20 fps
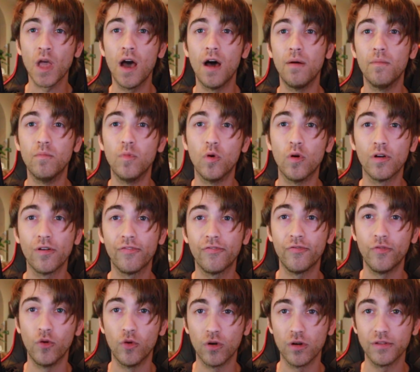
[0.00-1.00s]
more
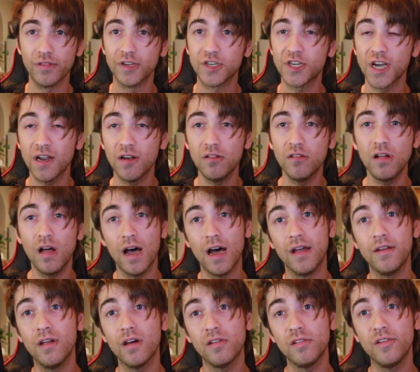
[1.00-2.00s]
for the channel,
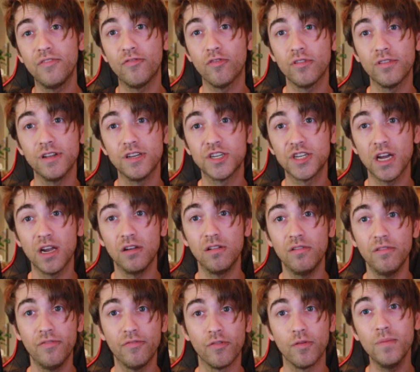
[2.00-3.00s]
not only for the
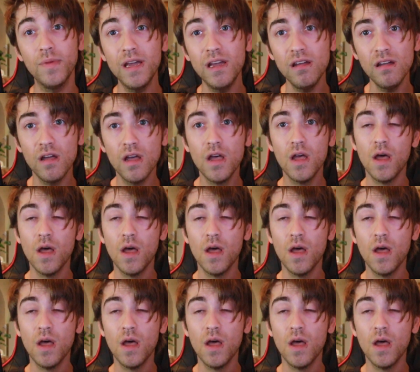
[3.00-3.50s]
channel for me,